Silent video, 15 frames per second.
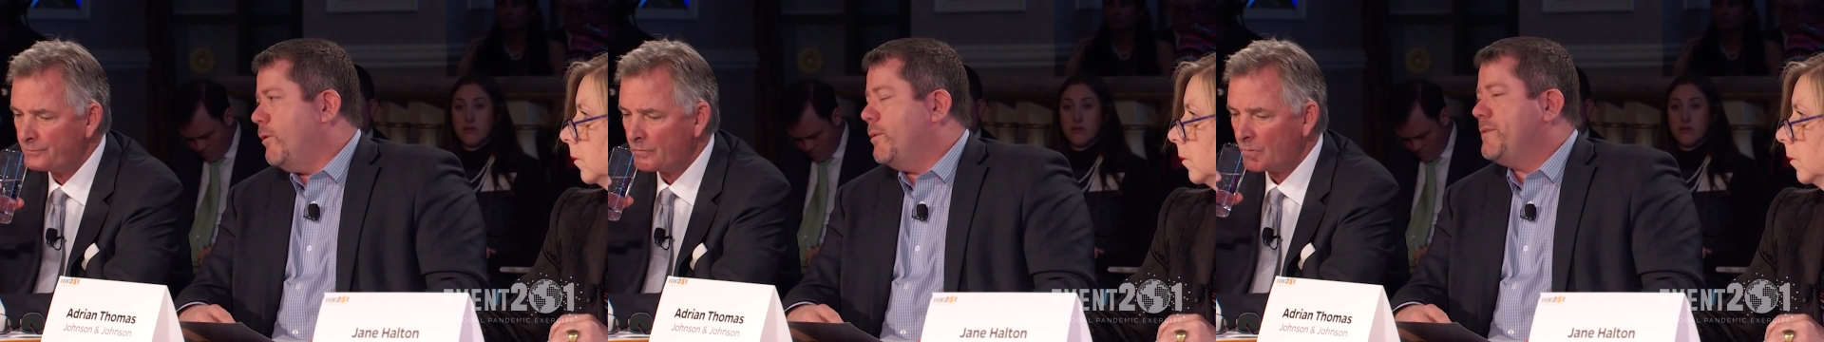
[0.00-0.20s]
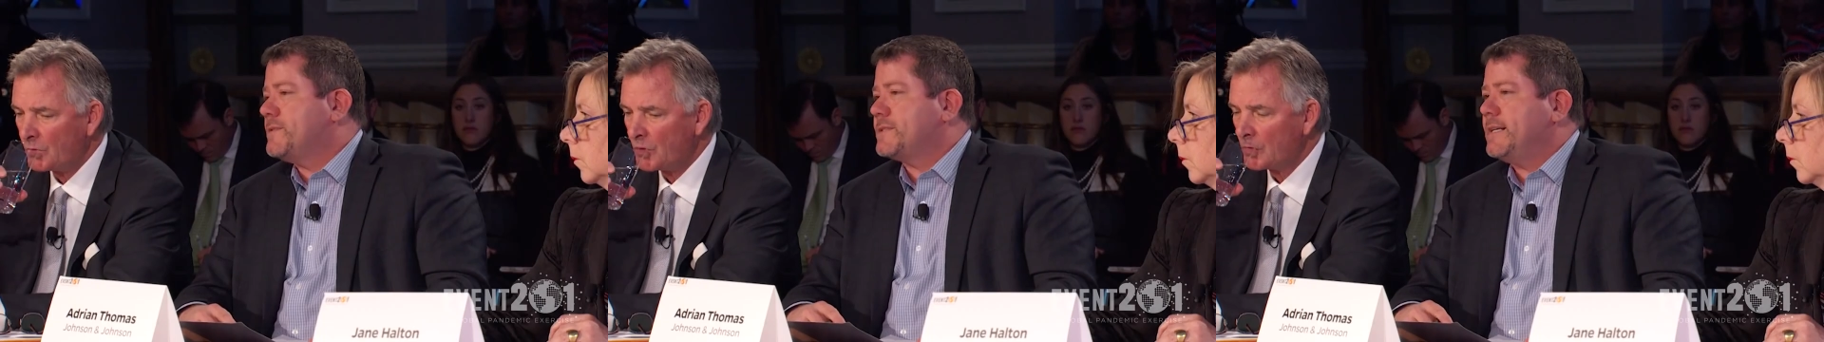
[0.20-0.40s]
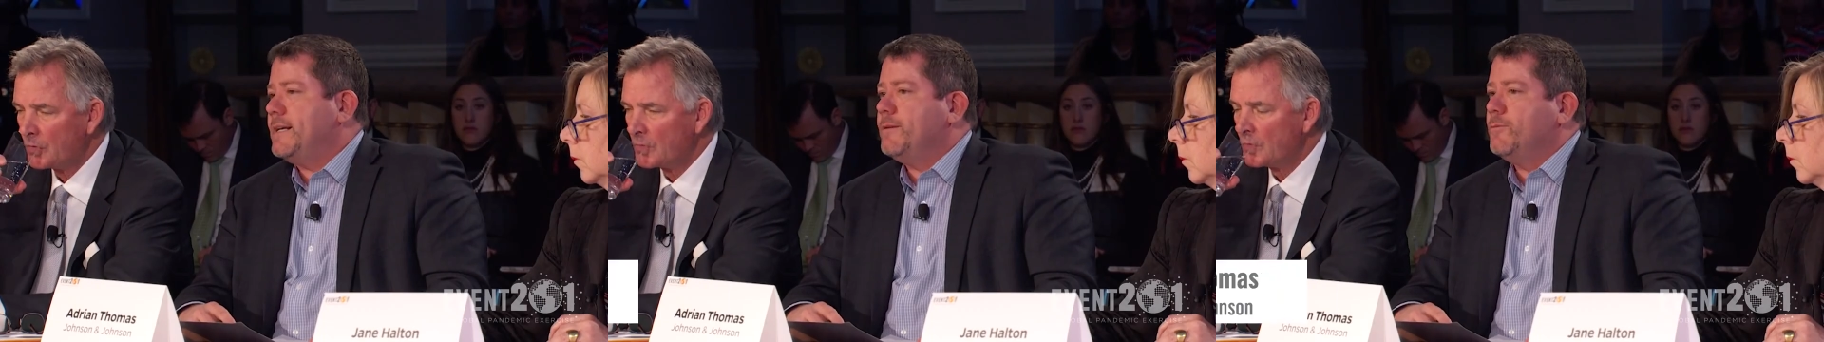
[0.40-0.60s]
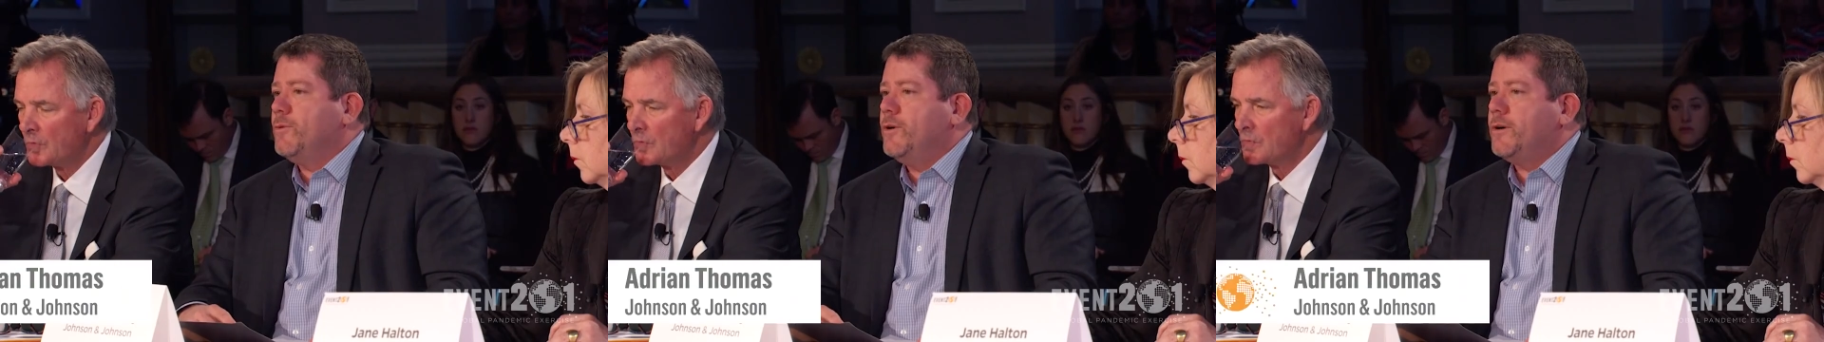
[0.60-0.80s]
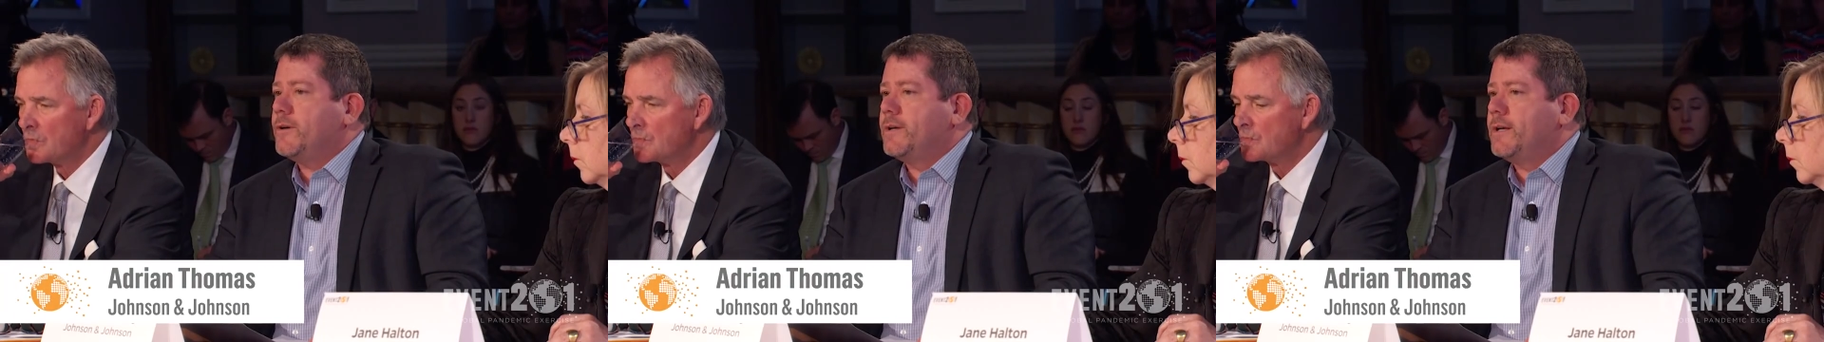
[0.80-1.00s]
Speaker 1: What we've seen
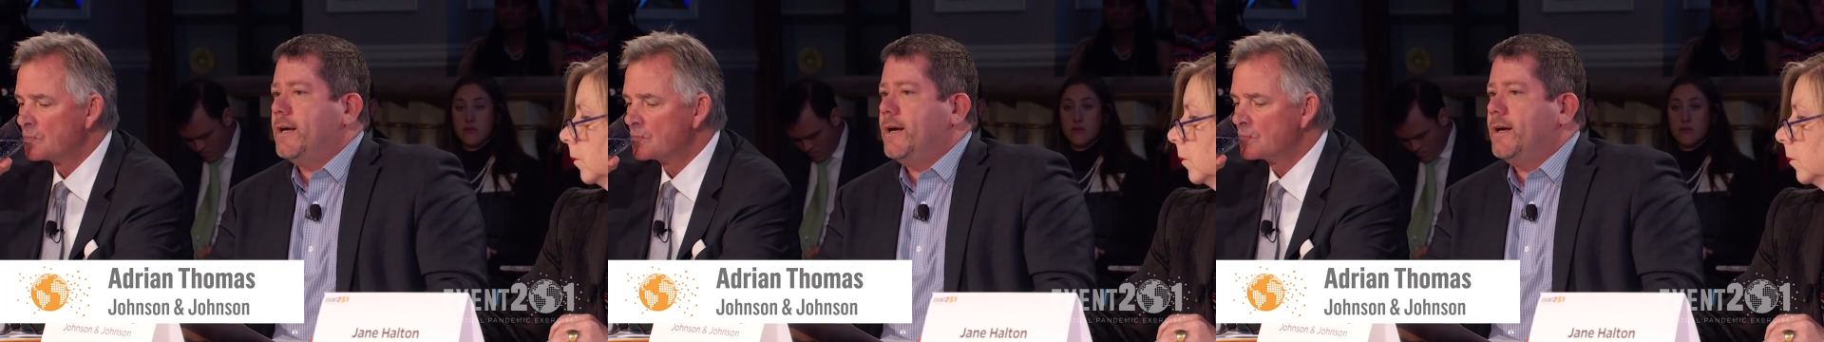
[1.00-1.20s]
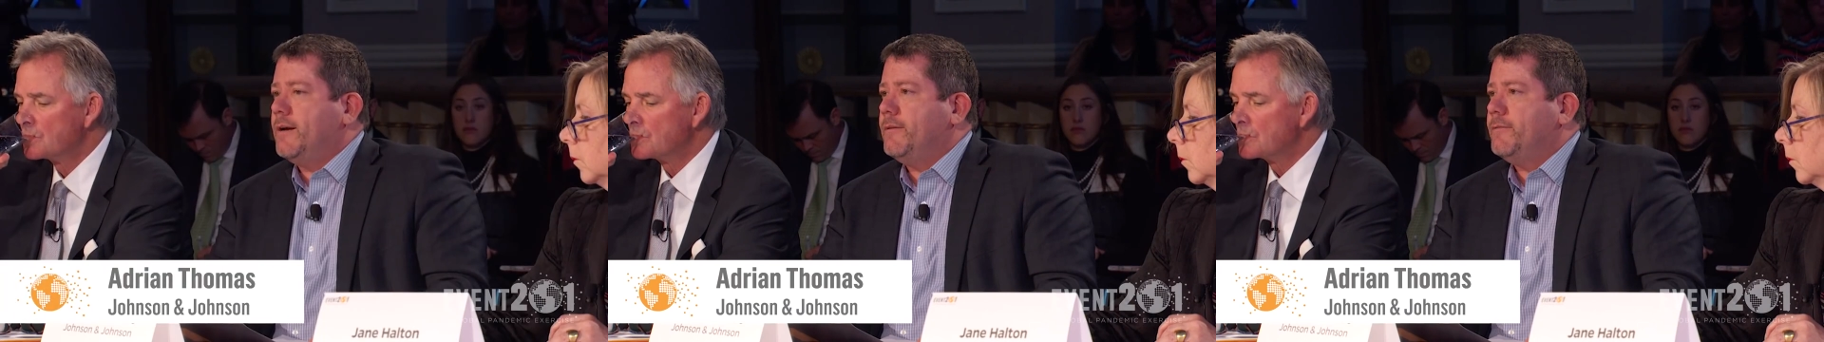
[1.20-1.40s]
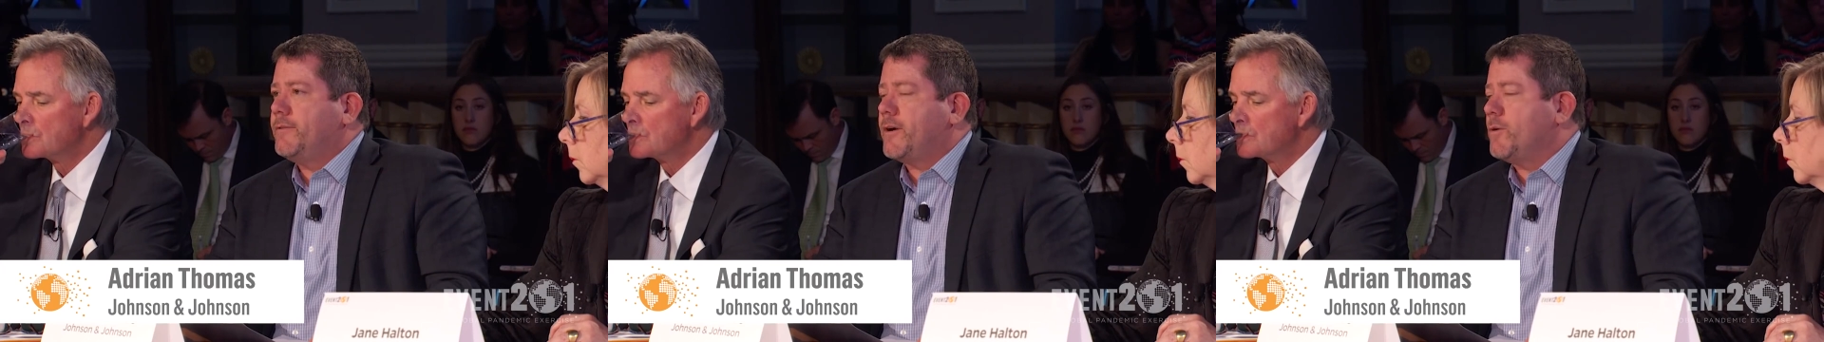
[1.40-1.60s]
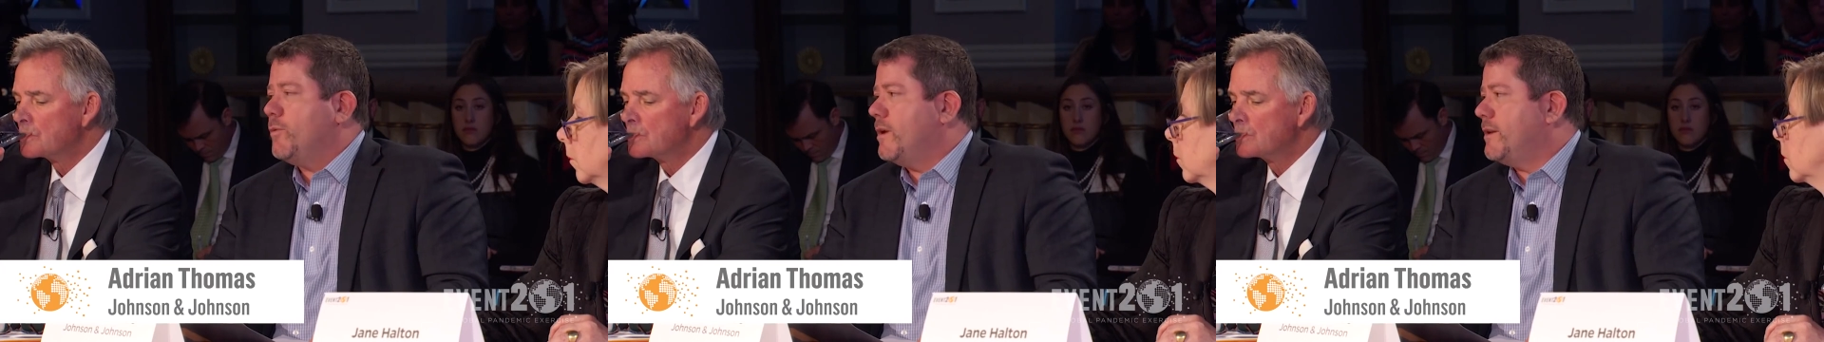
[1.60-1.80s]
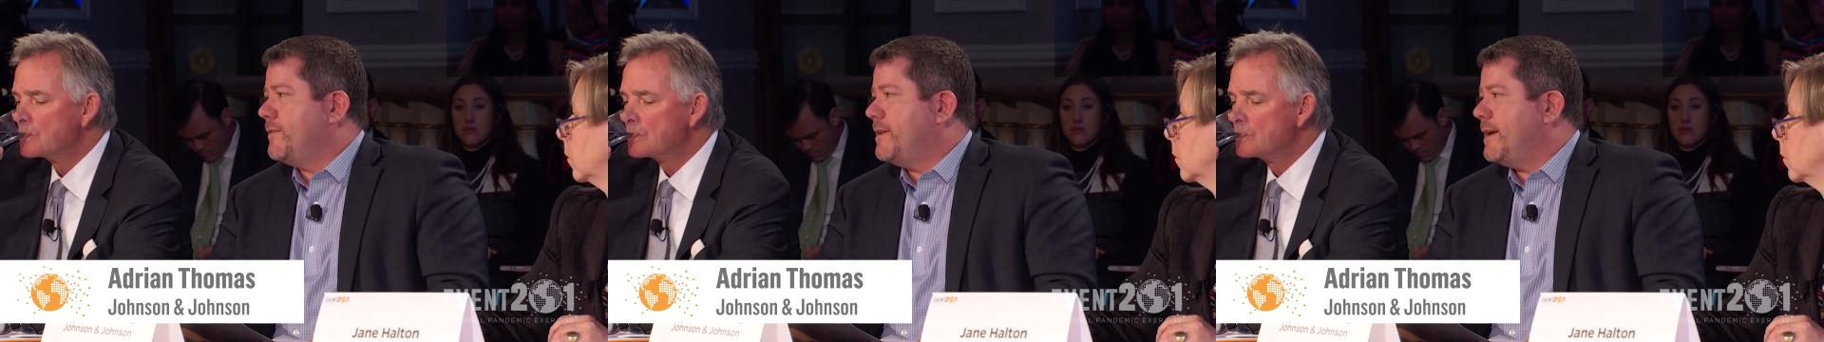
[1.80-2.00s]
work very
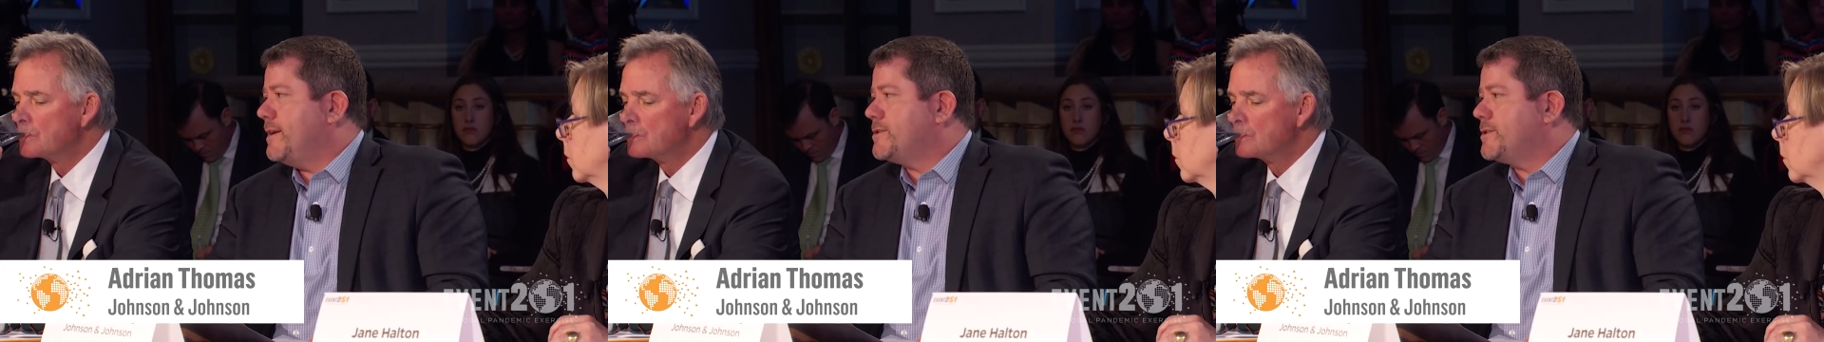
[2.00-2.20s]
well in the